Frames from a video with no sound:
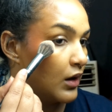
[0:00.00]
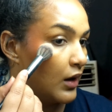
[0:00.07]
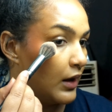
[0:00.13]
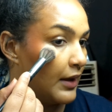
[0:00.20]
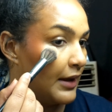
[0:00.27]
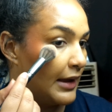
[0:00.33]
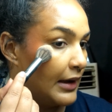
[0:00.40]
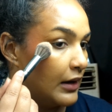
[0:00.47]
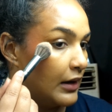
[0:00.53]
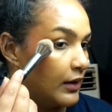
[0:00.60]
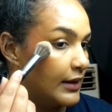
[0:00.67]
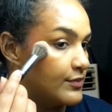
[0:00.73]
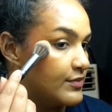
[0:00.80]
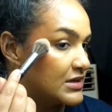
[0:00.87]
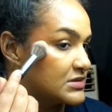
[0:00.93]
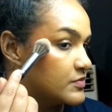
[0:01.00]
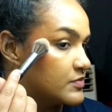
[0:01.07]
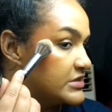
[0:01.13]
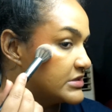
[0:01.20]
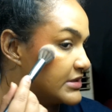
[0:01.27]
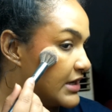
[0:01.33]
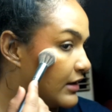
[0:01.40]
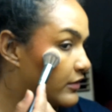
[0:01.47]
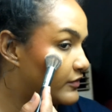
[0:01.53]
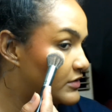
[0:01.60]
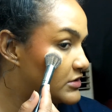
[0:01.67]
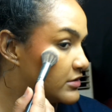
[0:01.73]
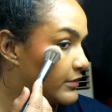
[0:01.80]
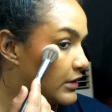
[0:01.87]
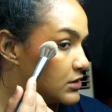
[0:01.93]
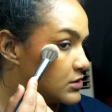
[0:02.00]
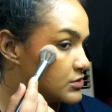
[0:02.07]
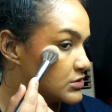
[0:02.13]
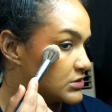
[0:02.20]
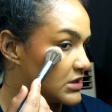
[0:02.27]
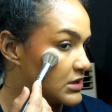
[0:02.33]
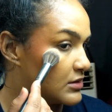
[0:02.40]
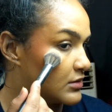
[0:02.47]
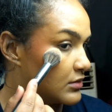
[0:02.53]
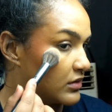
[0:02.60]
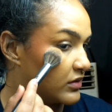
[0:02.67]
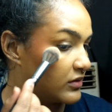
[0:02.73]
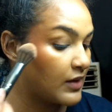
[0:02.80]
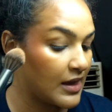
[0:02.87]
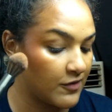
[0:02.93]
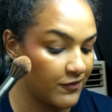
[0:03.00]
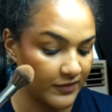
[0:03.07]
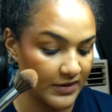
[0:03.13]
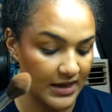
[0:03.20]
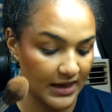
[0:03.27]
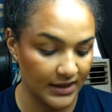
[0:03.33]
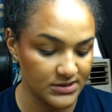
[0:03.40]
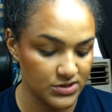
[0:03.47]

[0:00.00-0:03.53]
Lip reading: and it makes me sad every time I use it. Thankfully, I